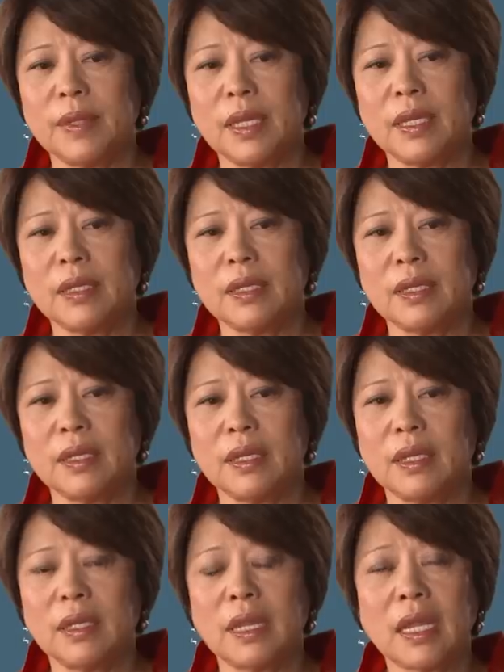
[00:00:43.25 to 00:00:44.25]
in
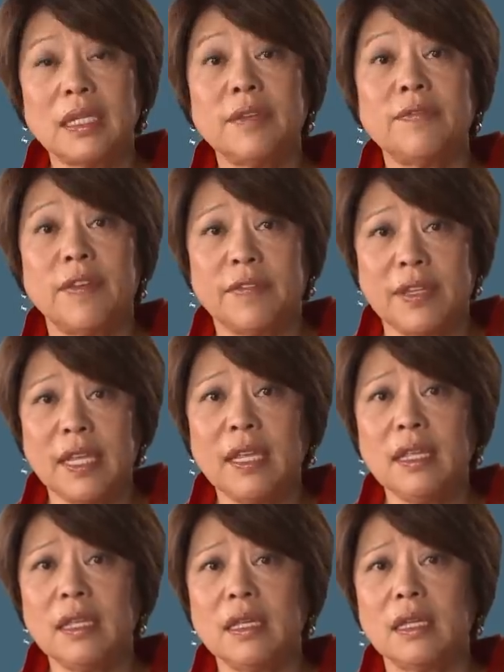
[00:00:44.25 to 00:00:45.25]
nineteen fifty.
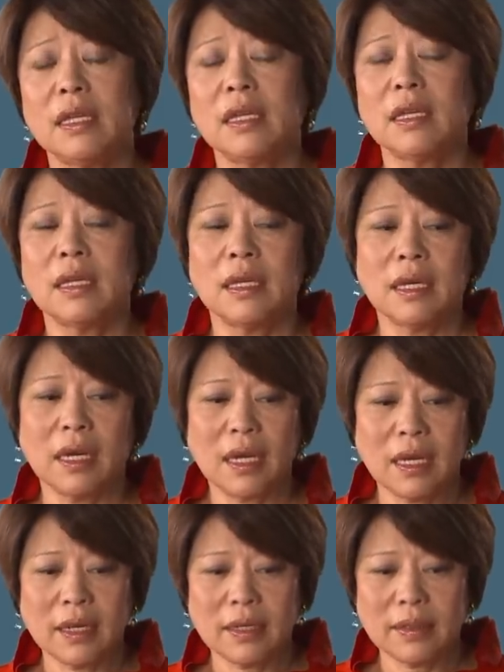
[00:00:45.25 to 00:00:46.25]

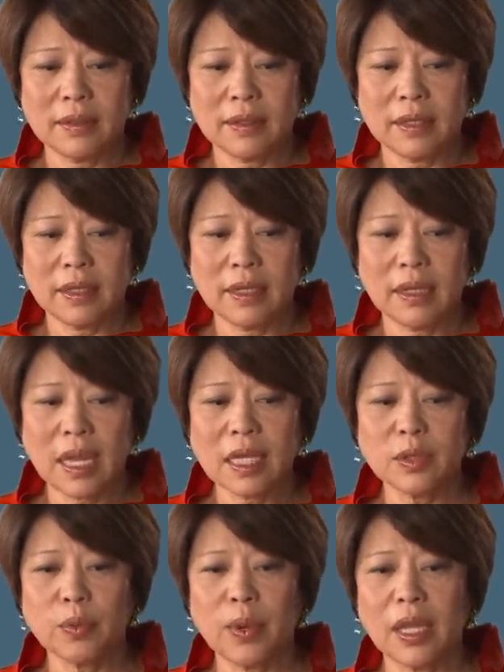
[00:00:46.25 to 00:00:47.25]
Um,
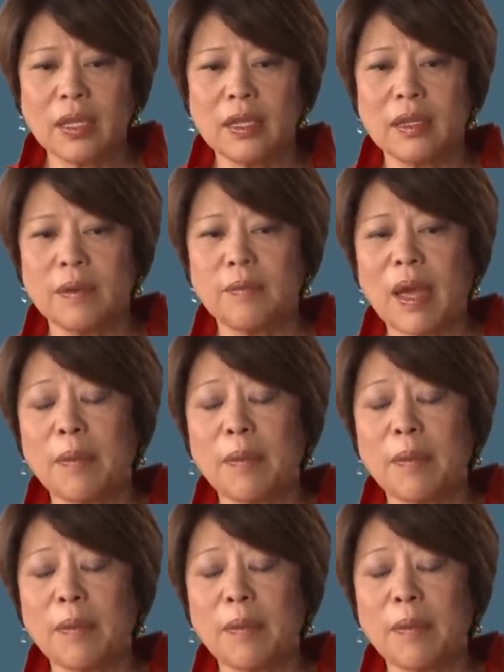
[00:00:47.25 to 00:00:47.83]
that's when my